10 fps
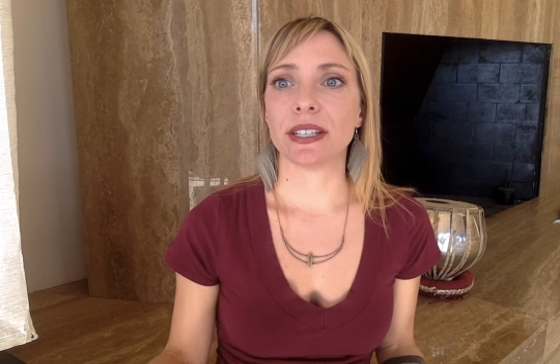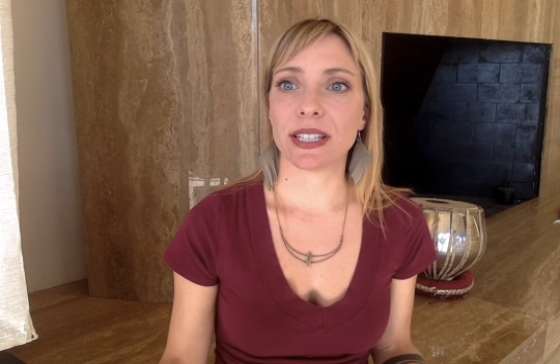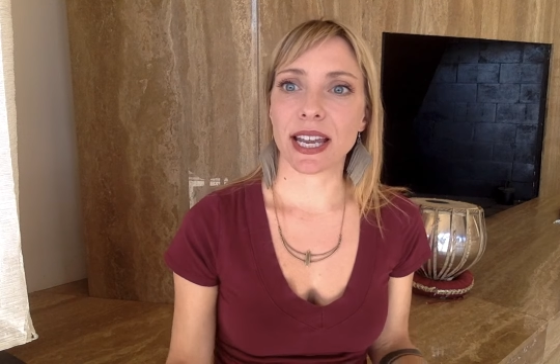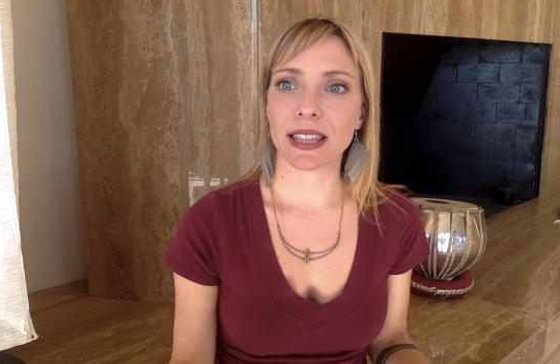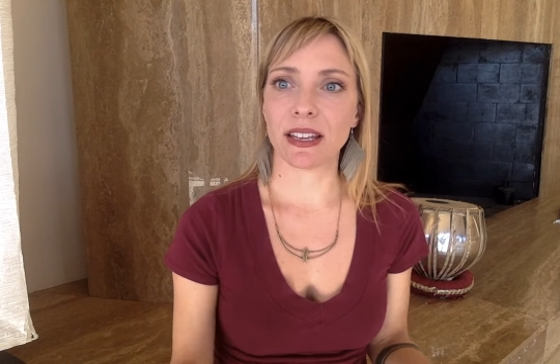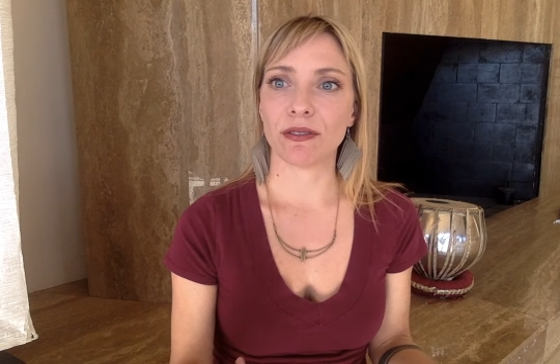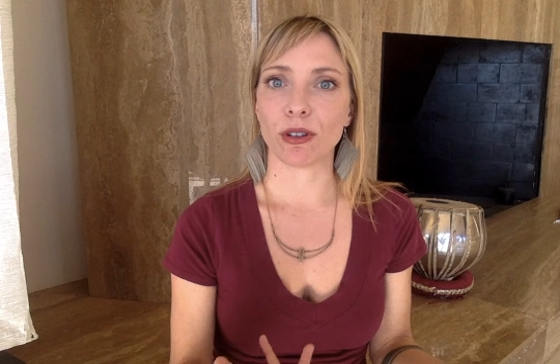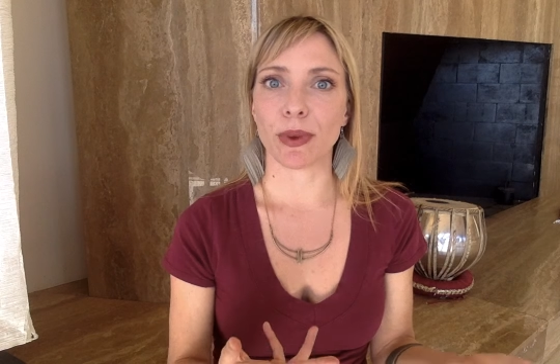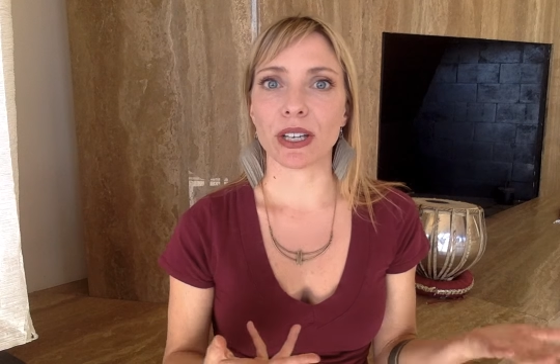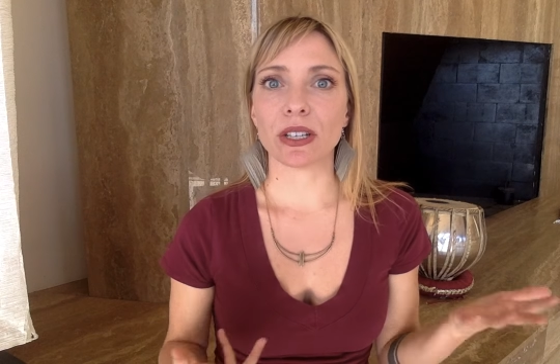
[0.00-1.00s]
to take the
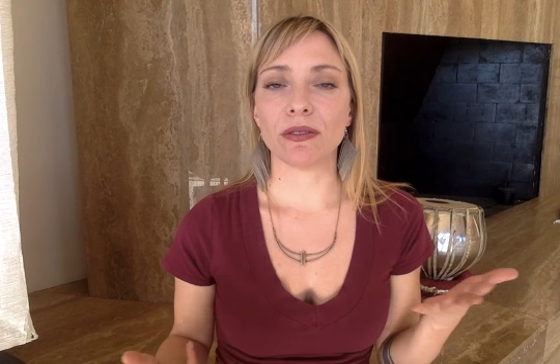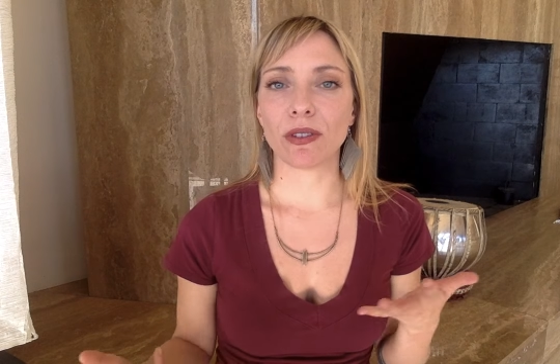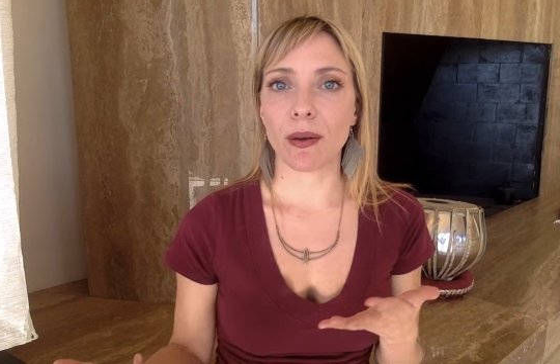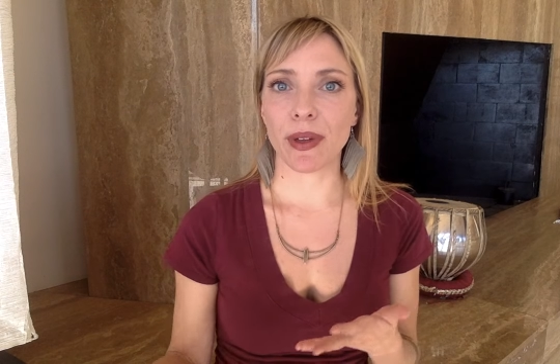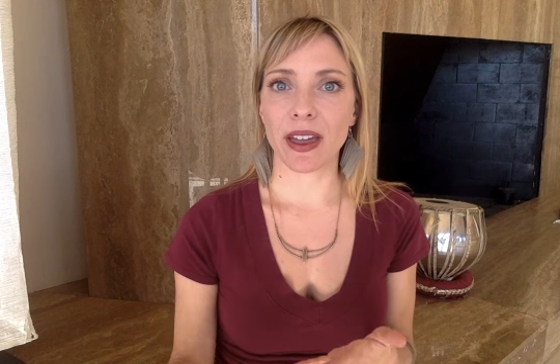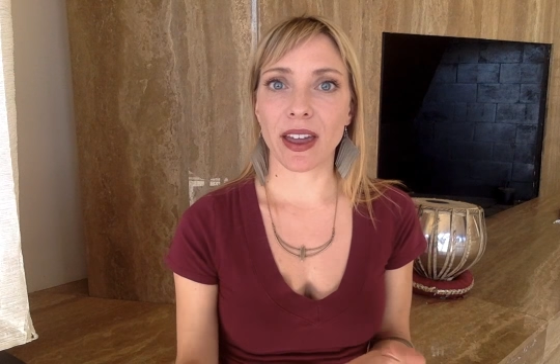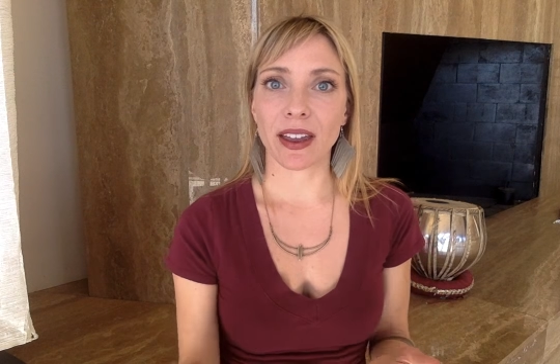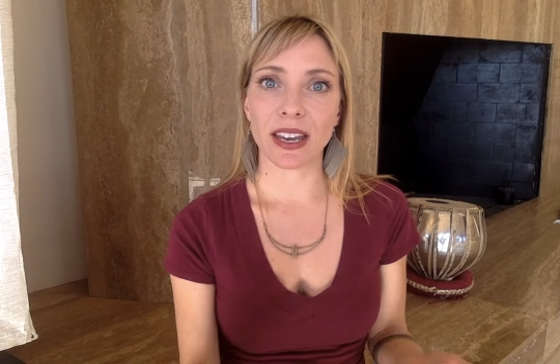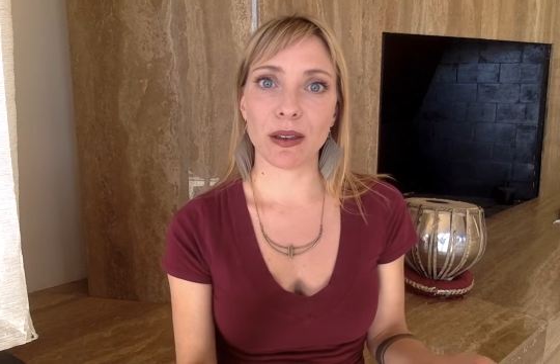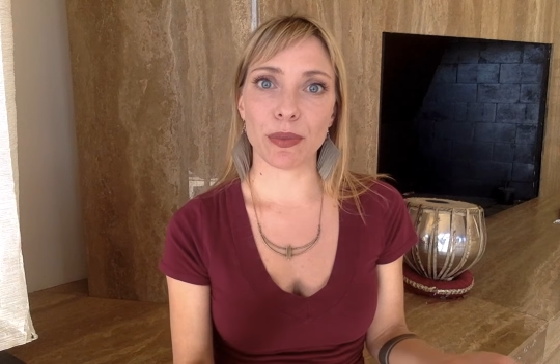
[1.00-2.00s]
information from it
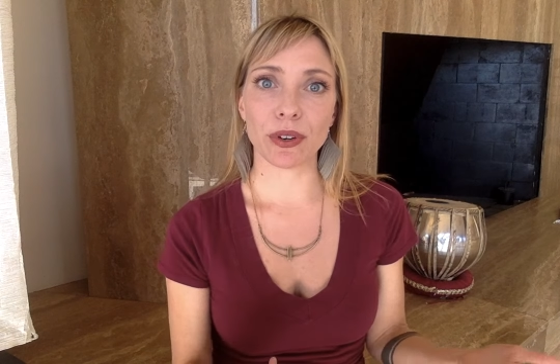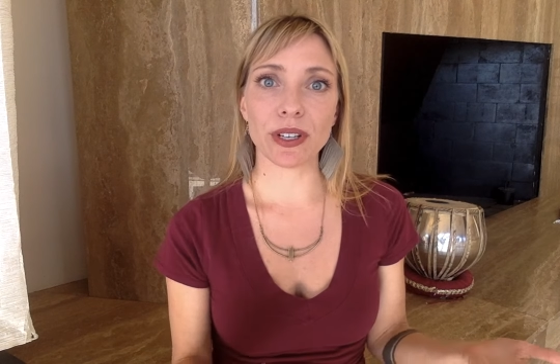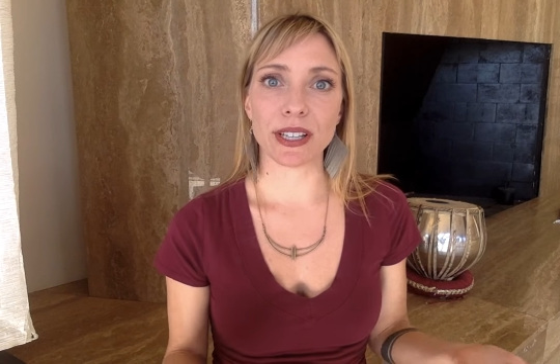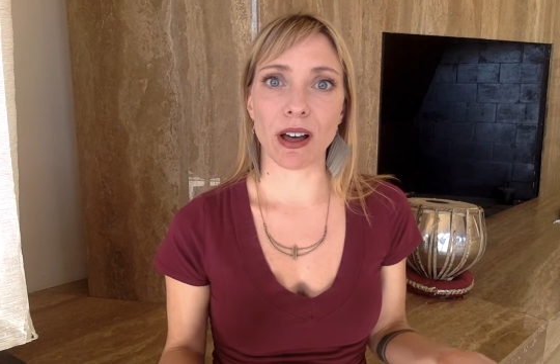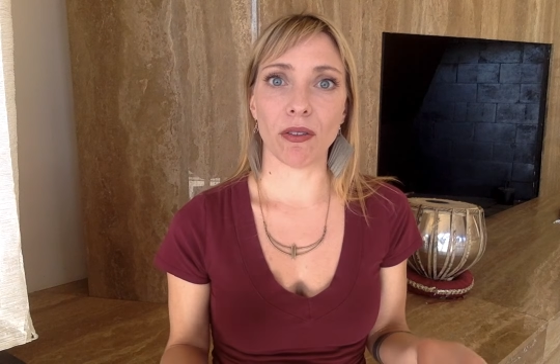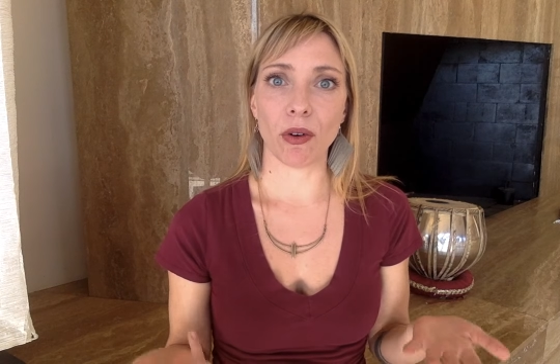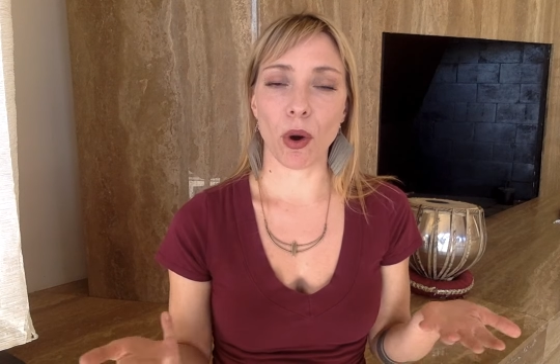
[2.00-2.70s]
and keep yourself